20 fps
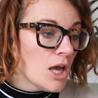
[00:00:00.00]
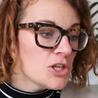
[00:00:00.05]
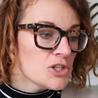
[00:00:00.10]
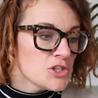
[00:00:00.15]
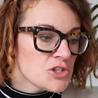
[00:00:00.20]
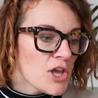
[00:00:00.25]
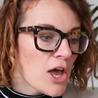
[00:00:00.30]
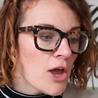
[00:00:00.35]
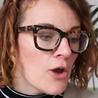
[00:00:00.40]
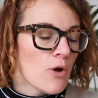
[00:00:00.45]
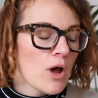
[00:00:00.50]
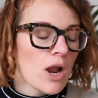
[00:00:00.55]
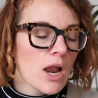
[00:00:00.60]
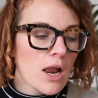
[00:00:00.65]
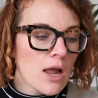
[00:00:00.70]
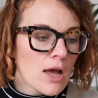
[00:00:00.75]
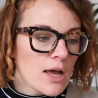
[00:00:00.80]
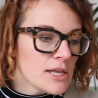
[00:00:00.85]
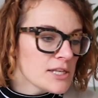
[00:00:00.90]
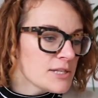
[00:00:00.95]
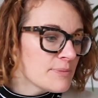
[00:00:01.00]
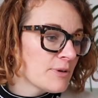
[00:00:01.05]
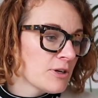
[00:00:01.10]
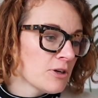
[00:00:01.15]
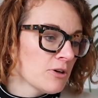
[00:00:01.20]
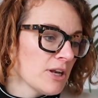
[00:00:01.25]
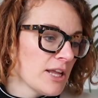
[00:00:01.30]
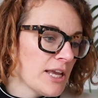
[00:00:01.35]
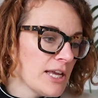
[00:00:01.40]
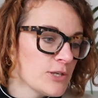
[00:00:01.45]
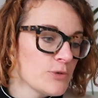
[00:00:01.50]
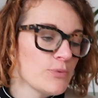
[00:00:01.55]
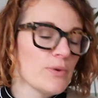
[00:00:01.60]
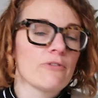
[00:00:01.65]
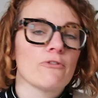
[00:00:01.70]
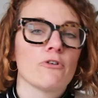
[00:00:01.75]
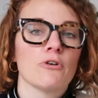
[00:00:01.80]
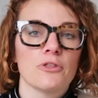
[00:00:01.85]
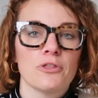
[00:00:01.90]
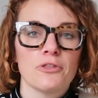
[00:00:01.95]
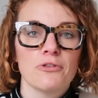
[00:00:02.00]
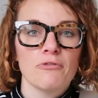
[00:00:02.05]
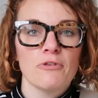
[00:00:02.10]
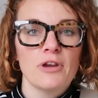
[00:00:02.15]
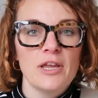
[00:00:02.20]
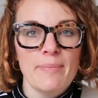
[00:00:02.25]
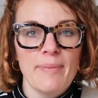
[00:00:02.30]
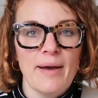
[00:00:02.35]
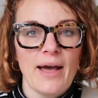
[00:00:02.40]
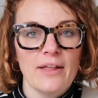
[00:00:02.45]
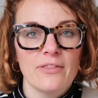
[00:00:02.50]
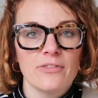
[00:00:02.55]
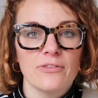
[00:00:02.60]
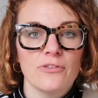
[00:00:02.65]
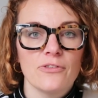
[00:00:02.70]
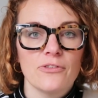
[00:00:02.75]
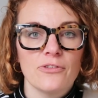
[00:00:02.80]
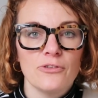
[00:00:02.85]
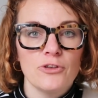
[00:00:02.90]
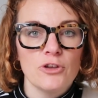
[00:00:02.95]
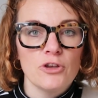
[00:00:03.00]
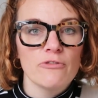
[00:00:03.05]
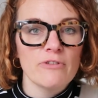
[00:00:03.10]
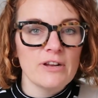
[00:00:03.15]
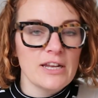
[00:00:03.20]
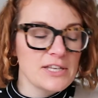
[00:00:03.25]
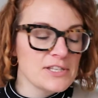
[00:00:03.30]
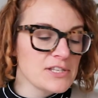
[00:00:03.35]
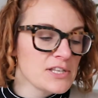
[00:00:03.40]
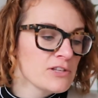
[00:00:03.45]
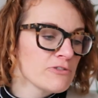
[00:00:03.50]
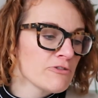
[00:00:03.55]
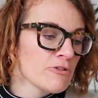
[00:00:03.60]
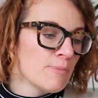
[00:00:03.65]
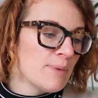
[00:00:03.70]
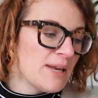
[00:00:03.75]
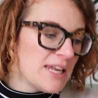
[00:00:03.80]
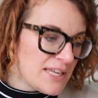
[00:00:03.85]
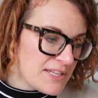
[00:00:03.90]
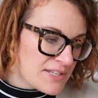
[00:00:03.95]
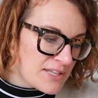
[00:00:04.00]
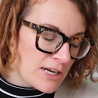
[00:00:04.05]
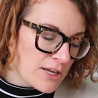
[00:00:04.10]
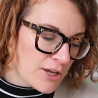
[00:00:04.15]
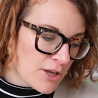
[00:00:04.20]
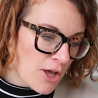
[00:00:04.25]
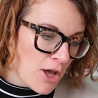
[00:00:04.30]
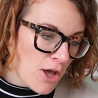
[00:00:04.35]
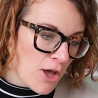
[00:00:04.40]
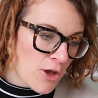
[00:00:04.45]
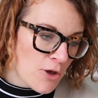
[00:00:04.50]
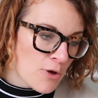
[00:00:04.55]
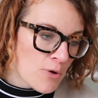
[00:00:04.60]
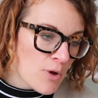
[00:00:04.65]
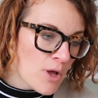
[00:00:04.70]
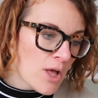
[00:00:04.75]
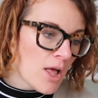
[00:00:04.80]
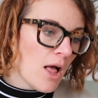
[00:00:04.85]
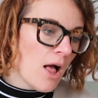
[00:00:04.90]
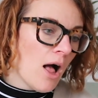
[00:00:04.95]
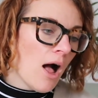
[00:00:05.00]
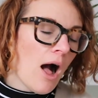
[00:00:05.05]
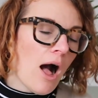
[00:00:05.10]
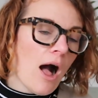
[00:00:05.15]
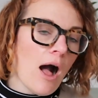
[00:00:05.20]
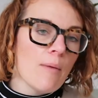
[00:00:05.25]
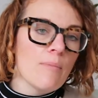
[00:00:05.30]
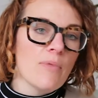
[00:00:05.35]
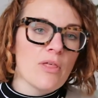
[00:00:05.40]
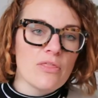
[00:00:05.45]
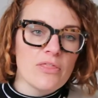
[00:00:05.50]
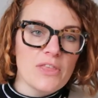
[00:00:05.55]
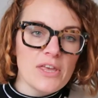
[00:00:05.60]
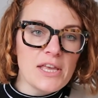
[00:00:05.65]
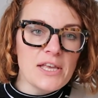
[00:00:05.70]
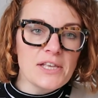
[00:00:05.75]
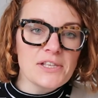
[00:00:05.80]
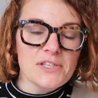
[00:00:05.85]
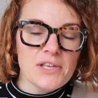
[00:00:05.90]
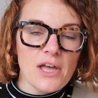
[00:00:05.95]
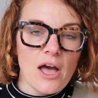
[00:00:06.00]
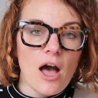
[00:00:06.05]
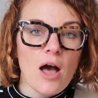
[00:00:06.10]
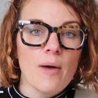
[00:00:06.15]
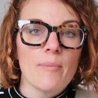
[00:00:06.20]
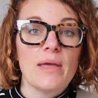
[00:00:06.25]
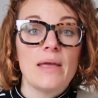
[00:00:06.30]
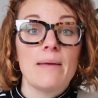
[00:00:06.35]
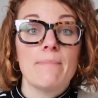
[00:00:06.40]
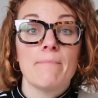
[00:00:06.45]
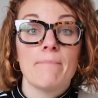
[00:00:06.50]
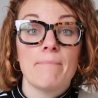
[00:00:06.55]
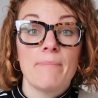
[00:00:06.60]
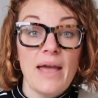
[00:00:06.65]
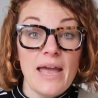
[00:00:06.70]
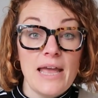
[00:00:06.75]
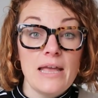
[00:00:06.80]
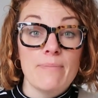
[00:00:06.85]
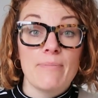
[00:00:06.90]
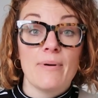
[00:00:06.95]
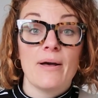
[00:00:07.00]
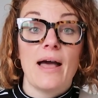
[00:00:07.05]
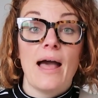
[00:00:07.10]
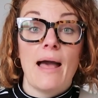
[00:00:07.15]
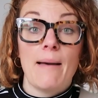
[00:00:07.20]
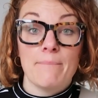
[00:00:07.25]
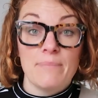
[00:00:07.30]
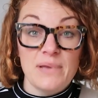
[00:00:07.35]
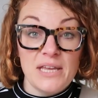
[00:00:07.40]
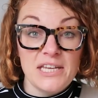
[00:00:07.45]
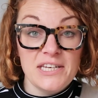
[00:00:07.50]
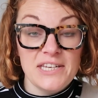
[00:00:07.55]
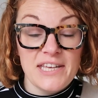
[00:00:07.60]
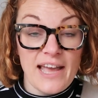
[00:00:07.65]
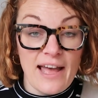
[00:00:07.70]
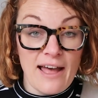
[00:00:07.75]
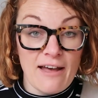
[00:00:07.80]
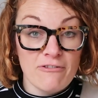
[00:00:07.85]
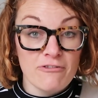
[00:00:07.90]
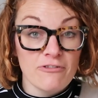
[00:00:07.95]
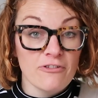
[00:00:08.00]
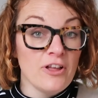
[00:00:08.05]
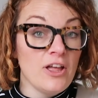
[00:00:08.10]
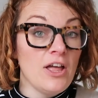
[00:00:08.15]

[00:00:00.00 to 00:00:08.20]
So last but not least, we've got three patterns, new releases from Liesl & Co. These come in paper and PDF.